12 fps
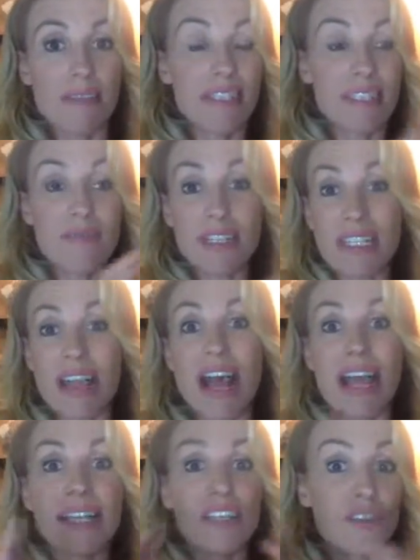some
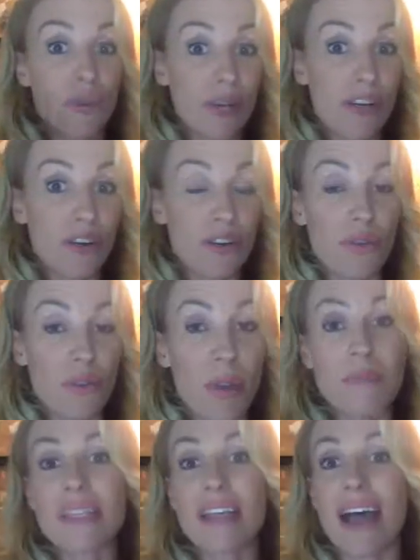designs, throwing it on the
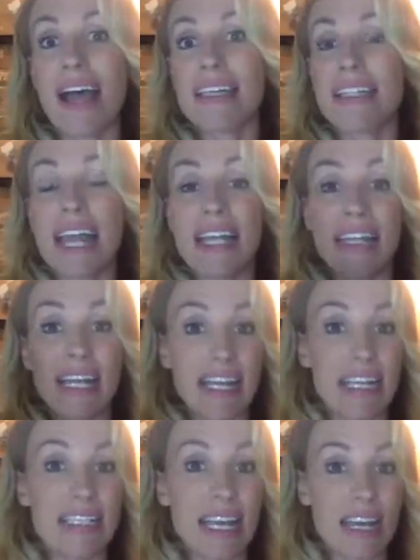website and
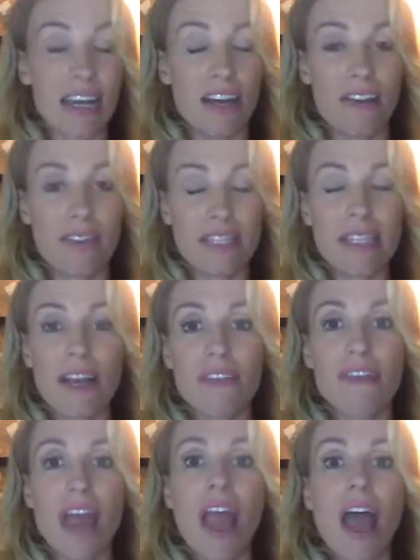letting it take care of itself,